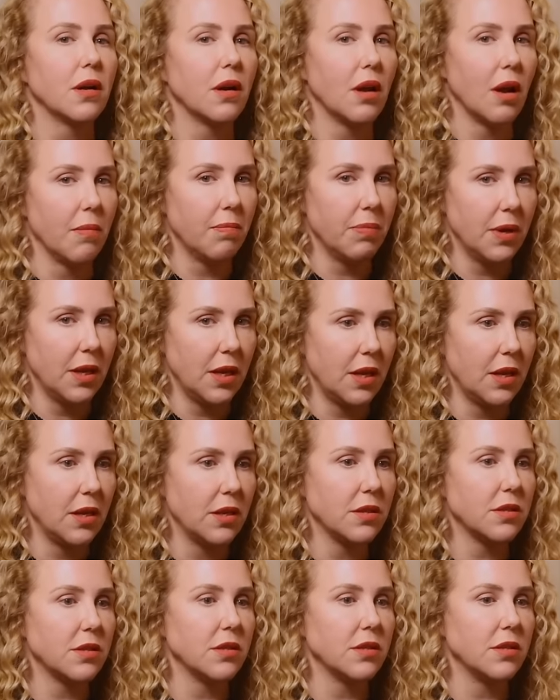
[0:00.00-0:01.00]

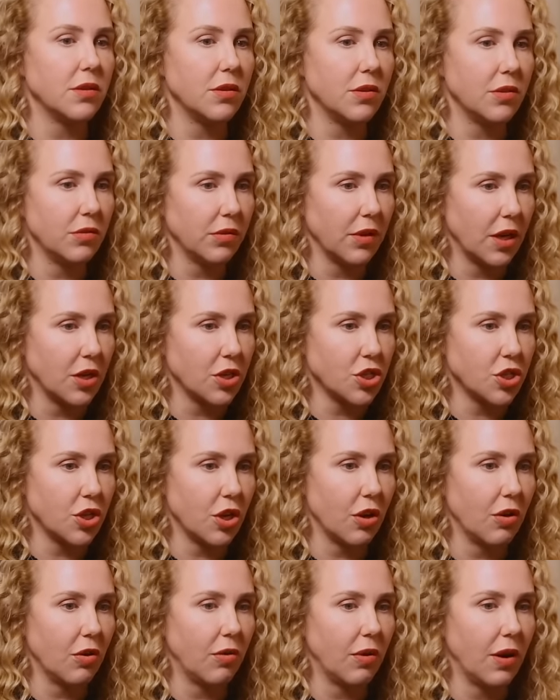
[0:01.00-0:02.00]
company to do a
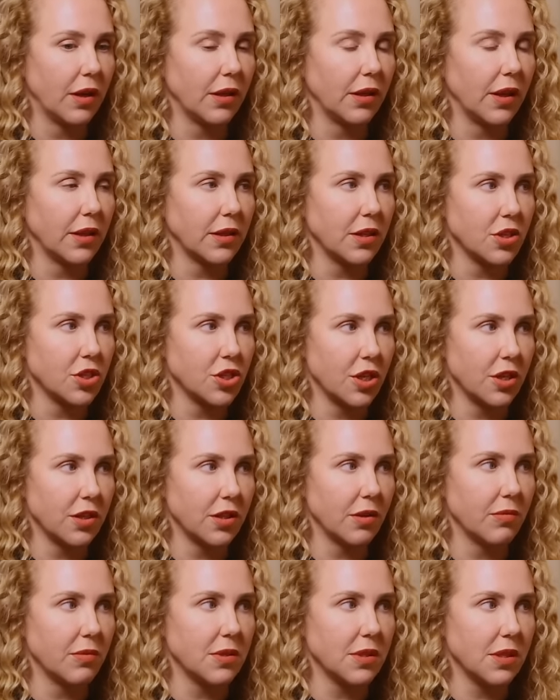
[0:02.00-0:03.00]
show and like the shit
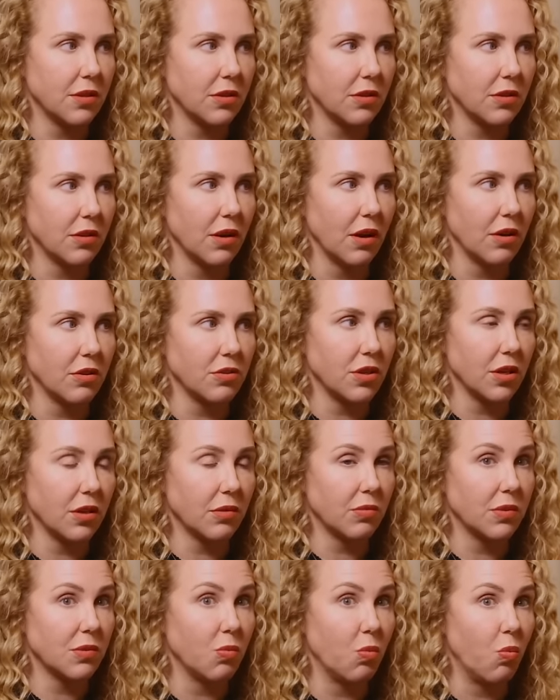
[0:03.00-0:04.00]
that was in her
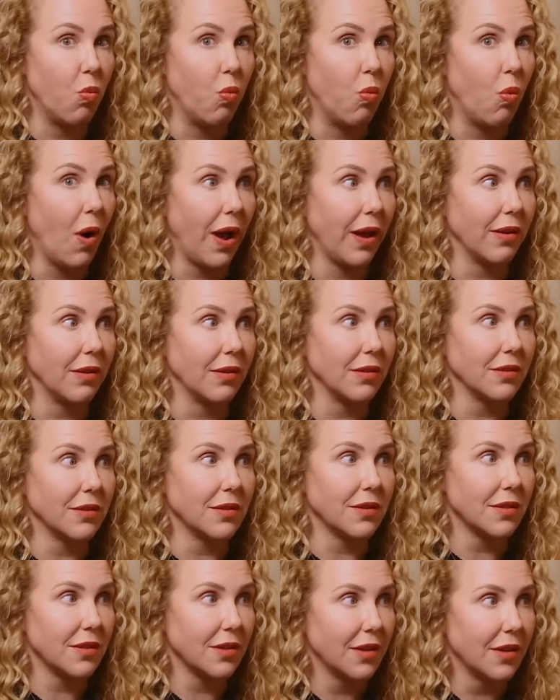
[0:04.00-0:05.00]
contract was wild.
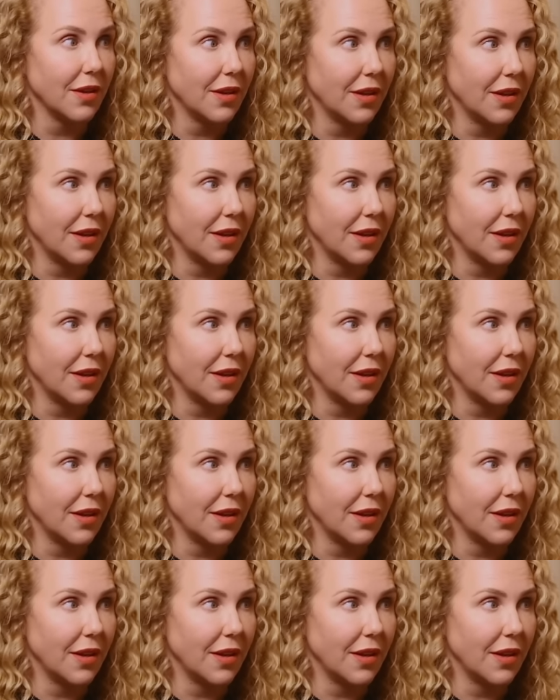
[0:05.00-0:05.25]
Really?